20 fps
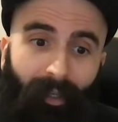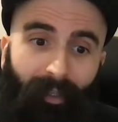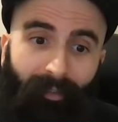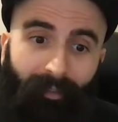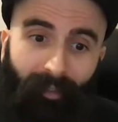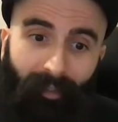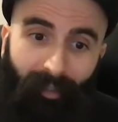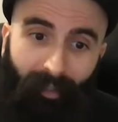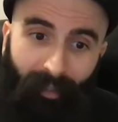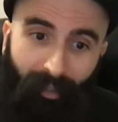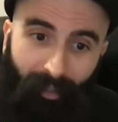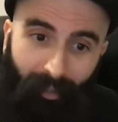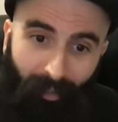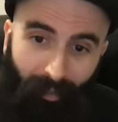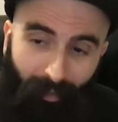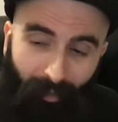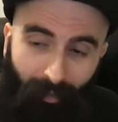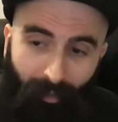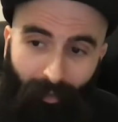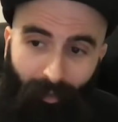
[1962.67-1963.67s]
in the
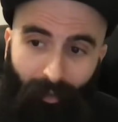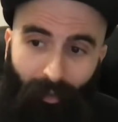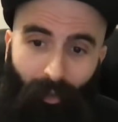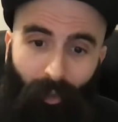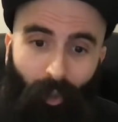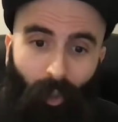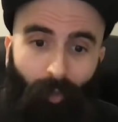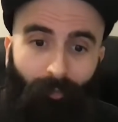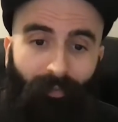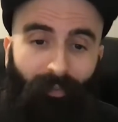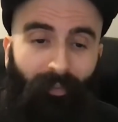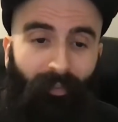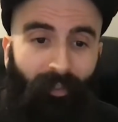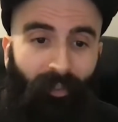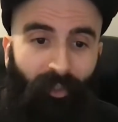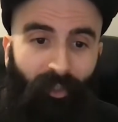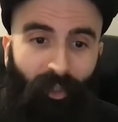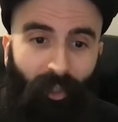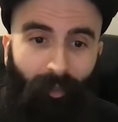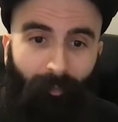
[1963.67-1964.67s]
key of
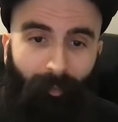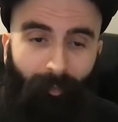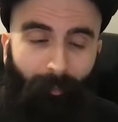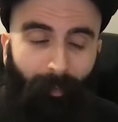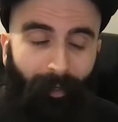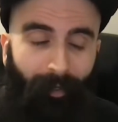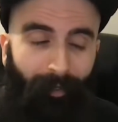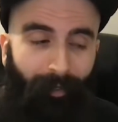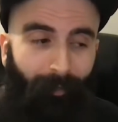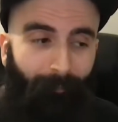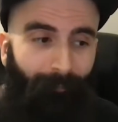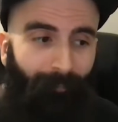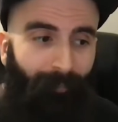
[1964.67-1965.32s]
C sharp minor.